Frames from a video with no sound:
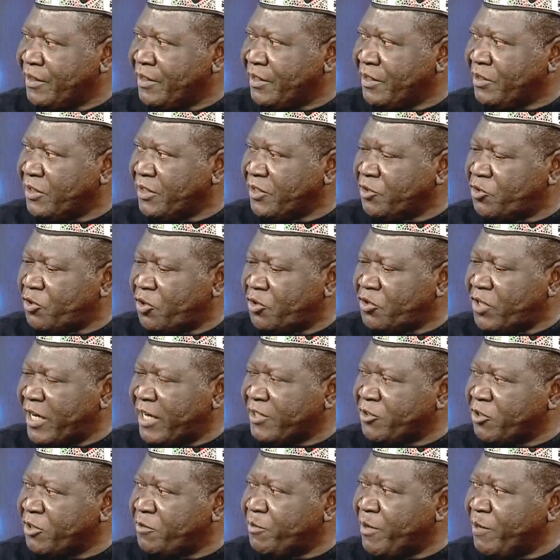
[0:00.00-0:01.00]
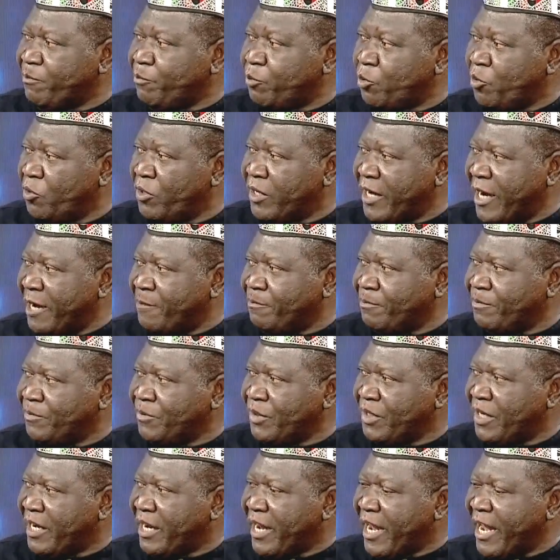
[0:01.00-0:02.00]
the Structural Adjustment Program,
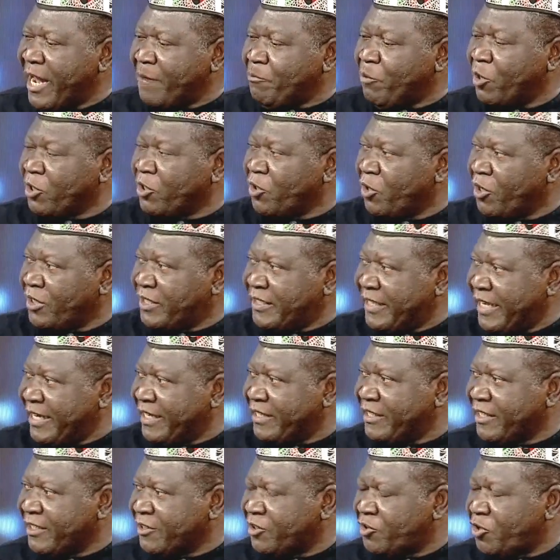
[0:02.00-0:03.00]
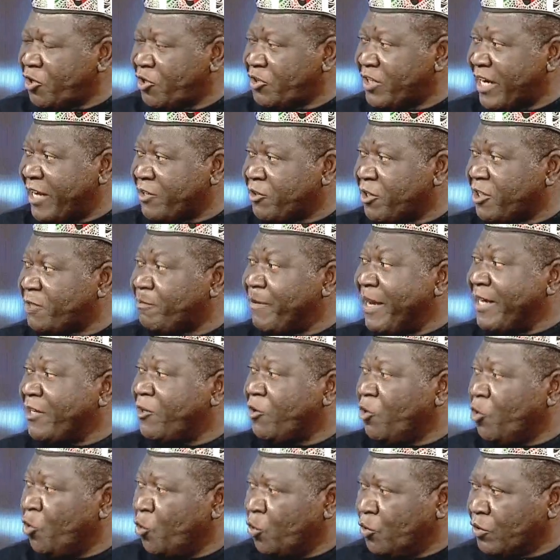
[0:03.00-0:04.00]
but not take the Structural Adjustment
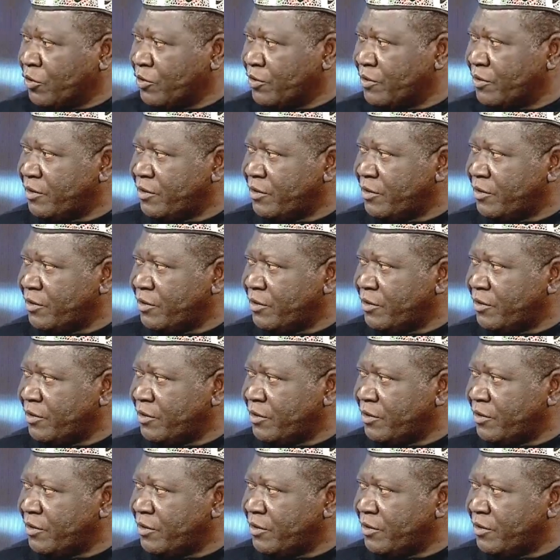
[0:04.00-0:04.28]
Loan,